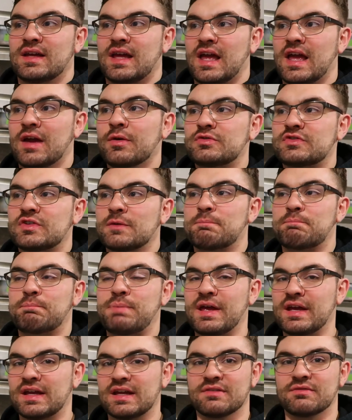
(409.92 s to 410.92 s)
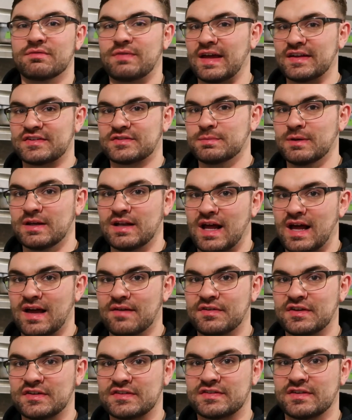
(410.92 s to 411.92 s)
it was a big investment,
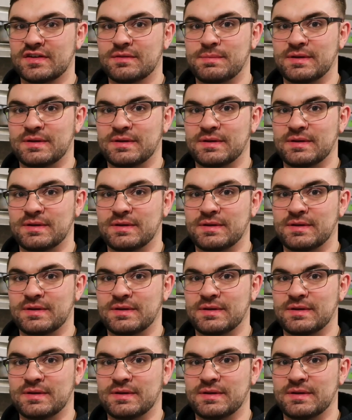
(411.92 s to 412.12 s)
obviously,